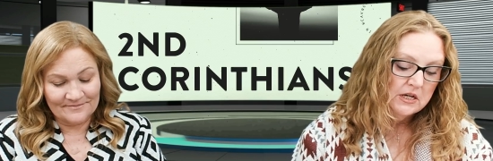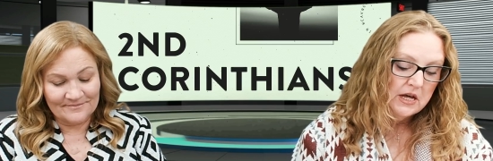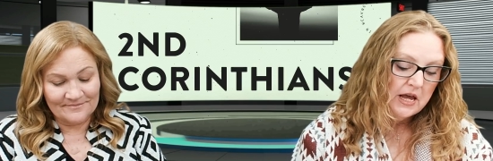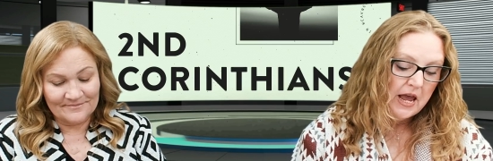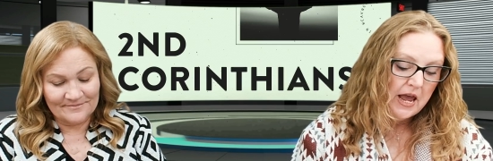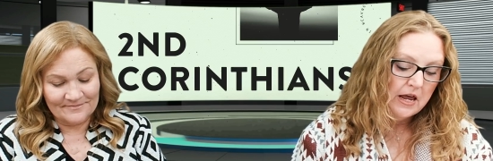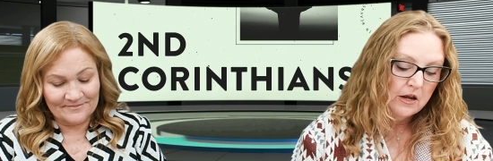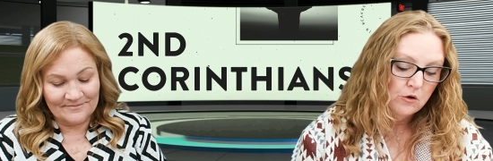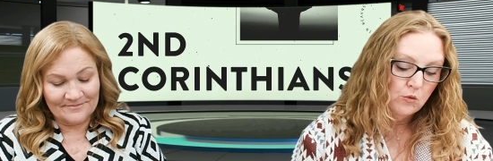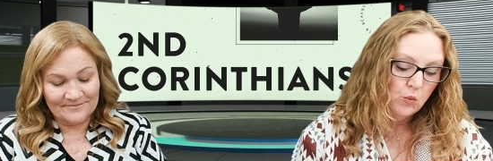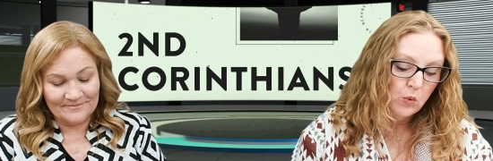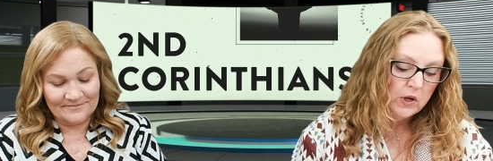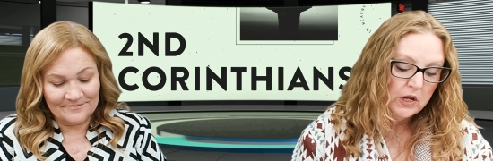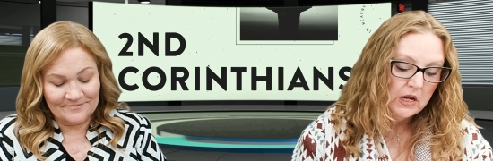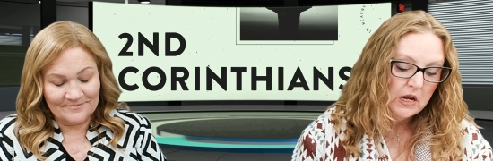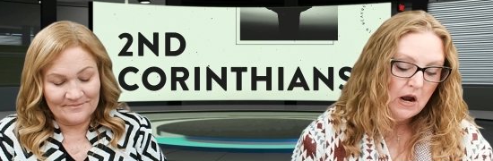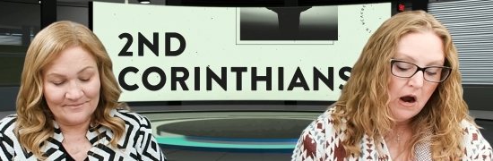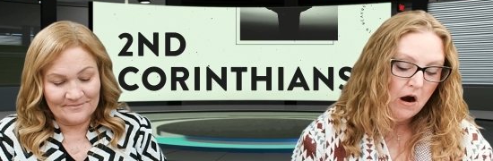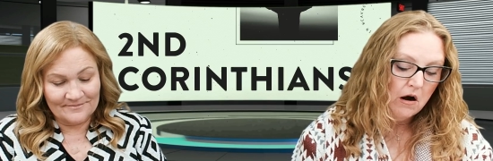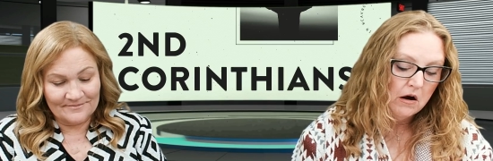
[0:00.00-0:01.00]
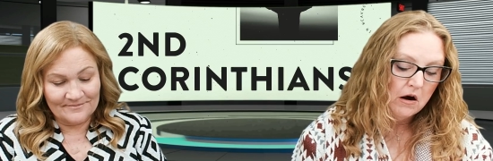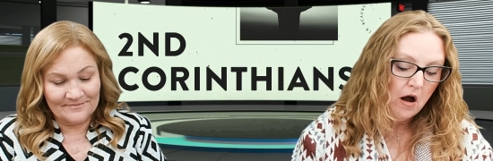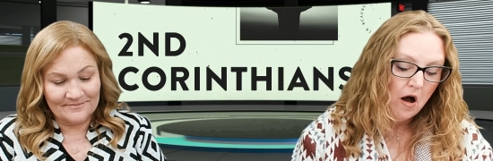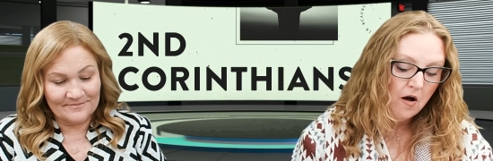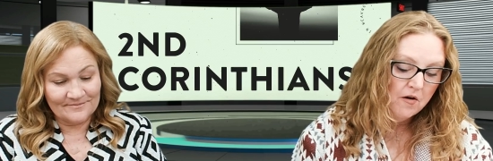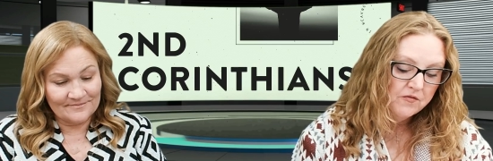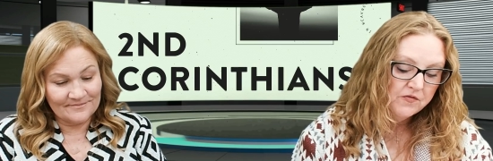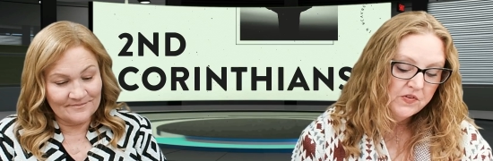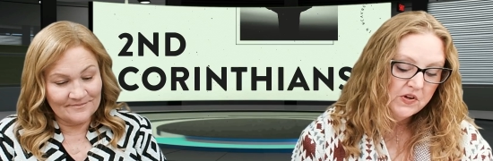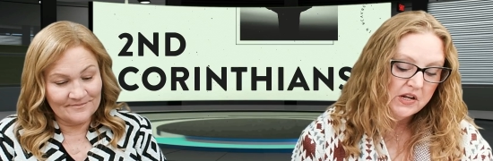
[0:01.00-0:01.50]
Speaker 1: And we are
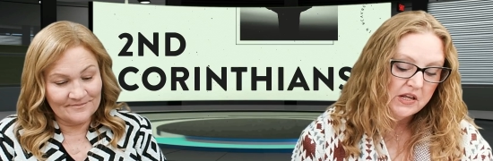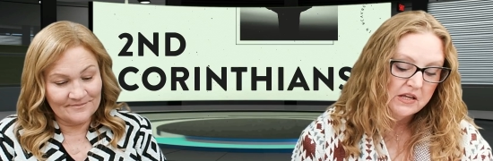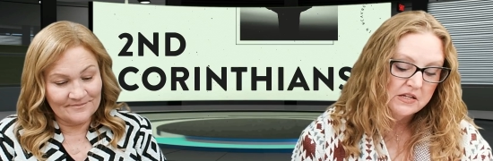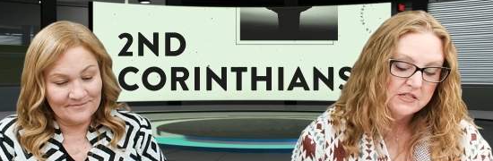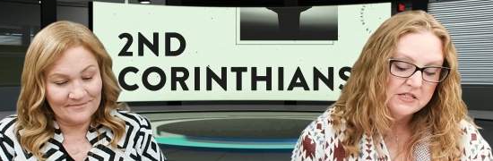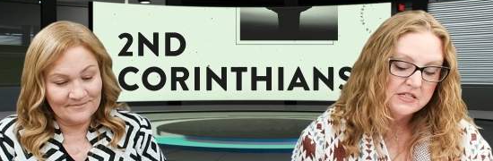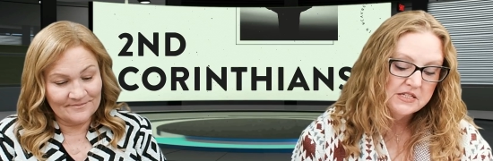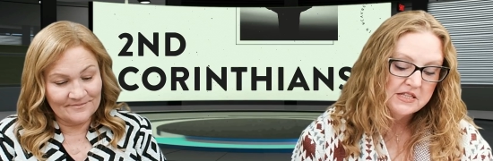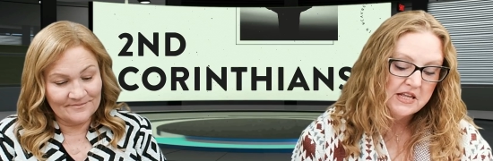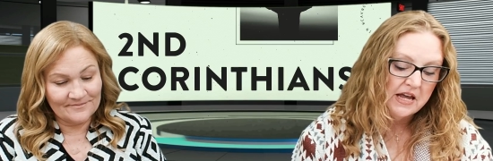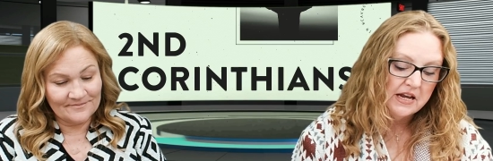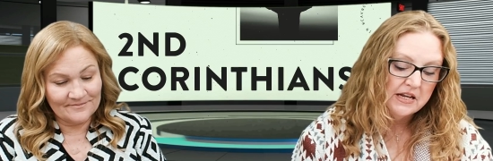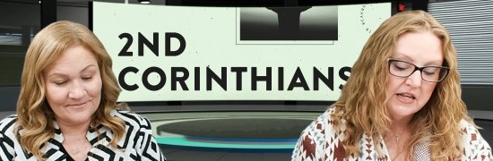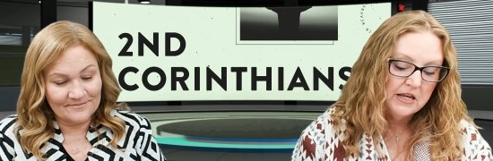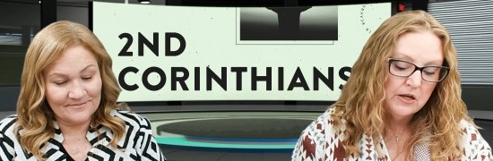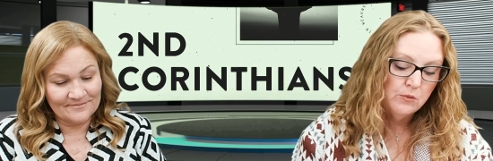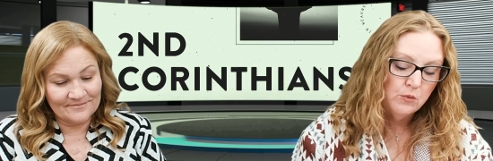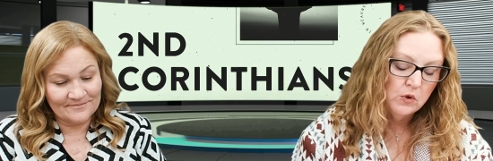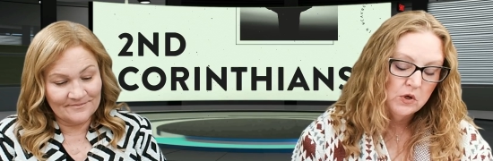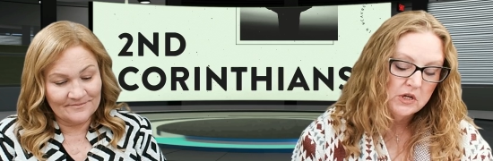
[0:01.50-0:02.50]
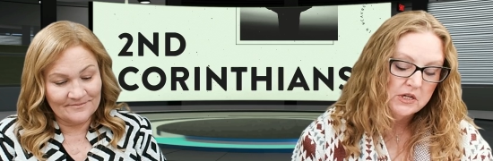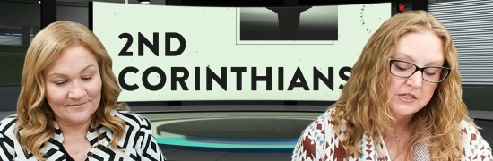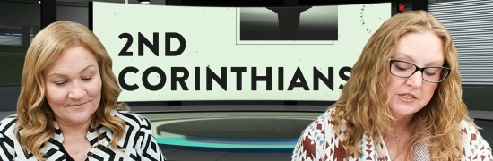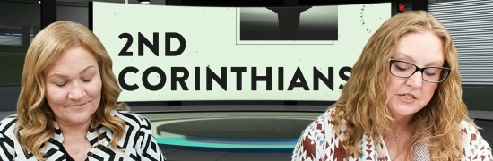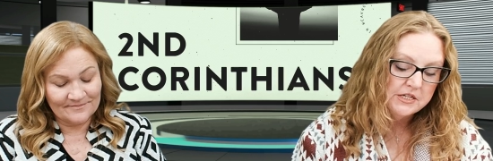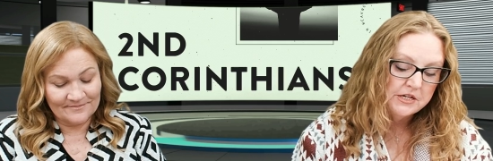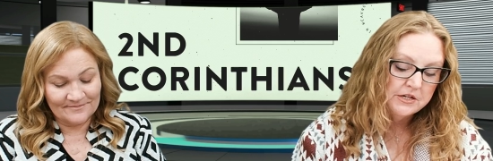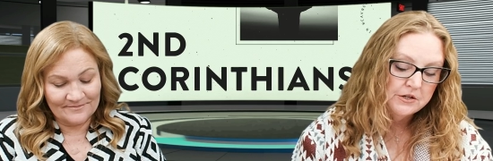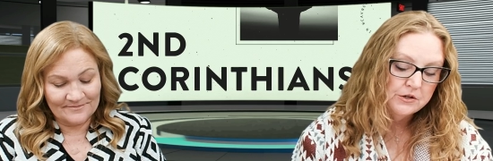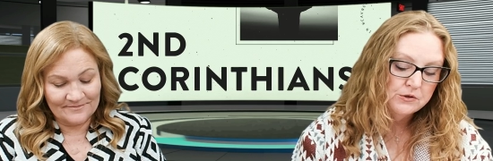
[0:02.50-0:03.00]
confident that He will
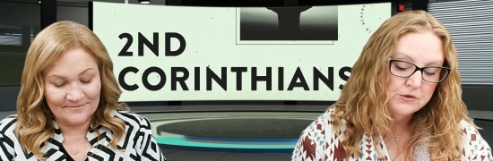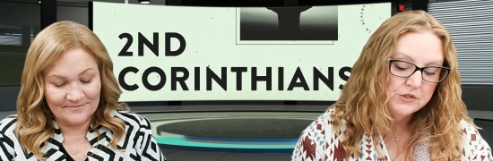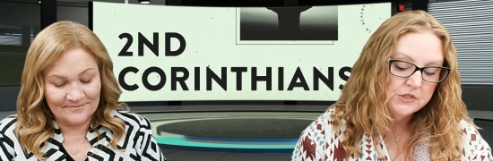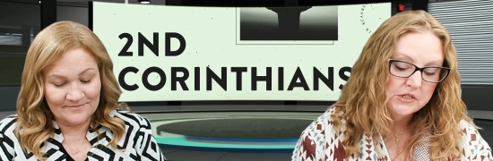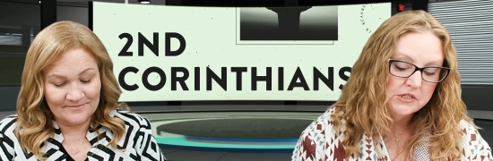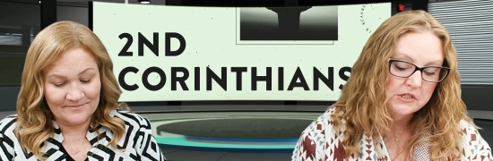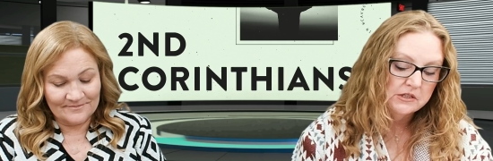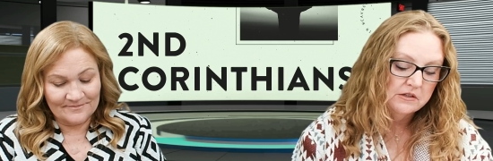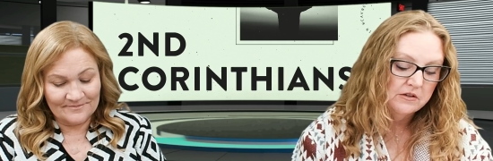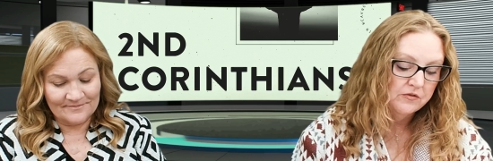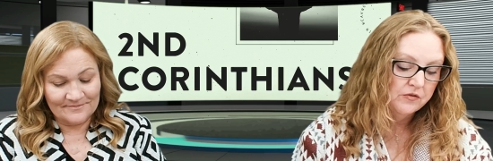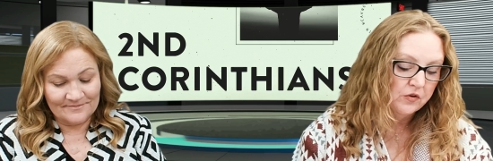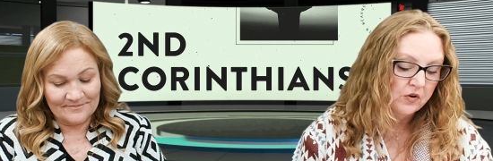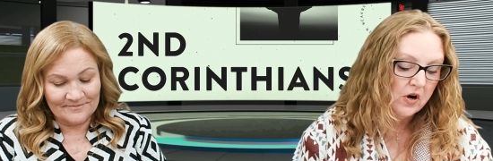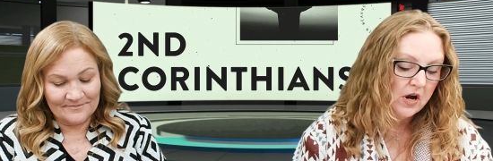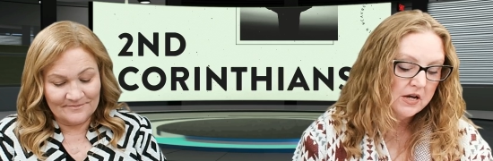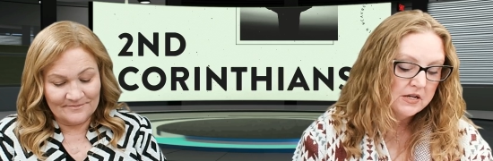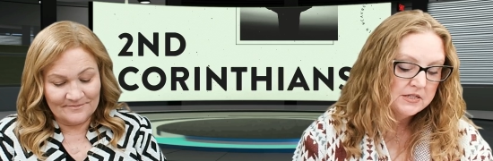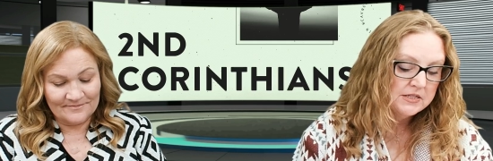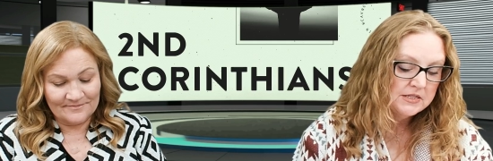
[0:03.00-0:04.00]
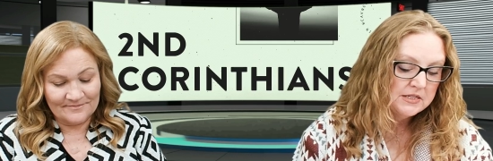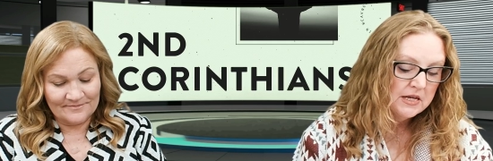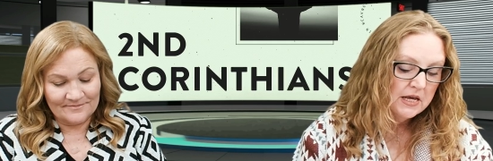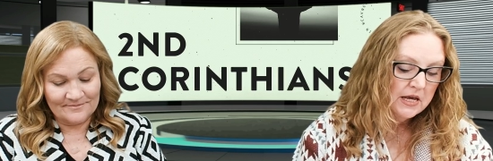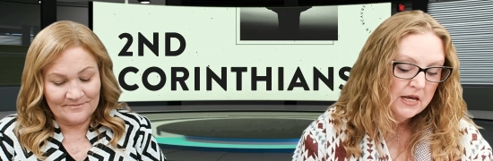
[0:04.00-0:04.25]
continue to deliver us.